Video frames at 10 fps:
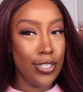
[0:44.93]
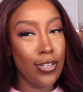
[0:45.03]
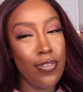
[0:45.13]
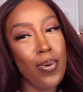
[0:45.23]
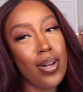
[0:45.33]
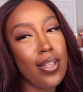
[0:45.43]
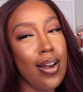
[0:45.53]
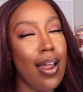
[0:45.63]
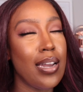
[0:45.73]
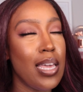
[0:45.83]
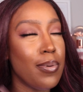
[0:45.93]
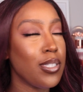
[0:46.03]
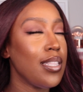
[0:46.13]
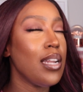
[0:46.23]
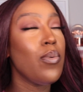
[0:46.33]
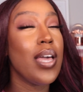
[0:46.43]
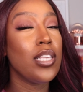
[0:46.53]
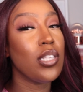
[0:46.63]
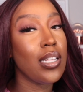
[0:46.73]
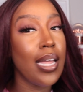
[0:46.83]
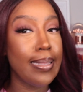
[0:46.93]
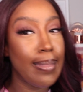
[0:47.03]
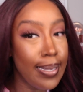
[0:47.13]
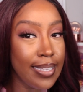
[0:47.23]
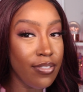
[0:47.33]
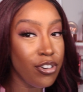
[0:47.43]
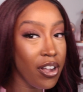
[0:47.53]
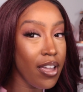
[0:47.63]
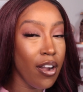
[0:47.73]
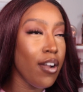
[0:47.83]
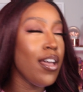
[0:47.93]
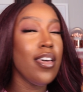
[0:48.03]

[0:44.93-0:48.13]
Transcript: So if you wanna learn how to keep your synthetic wigs looking like this after a year,